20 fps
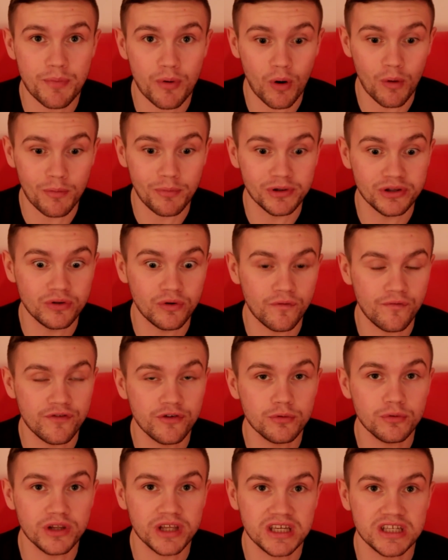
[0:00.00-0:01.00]
probably don't
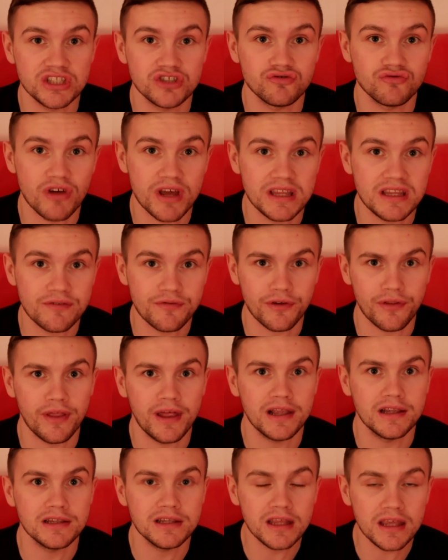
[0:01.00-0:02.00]
feel like he's ready for
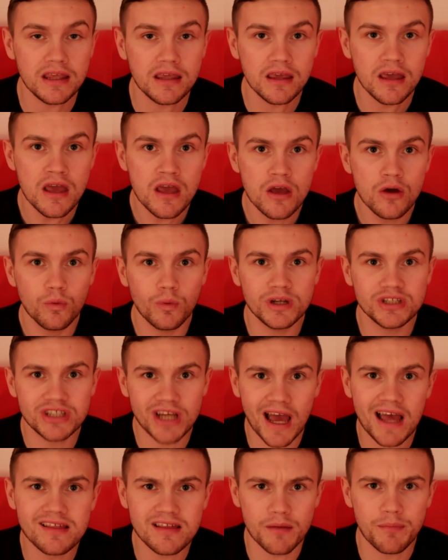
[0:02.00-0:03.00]
that league, which
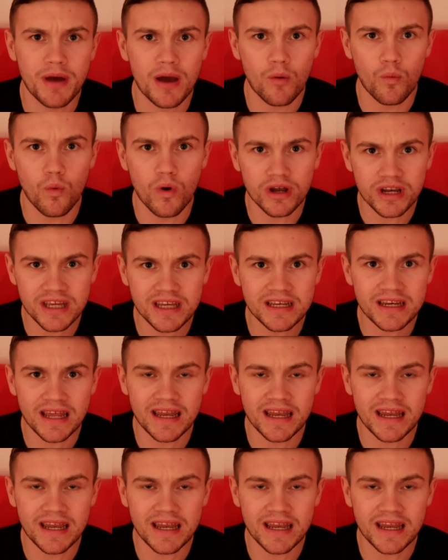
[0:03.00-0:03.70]
is a bit worrying.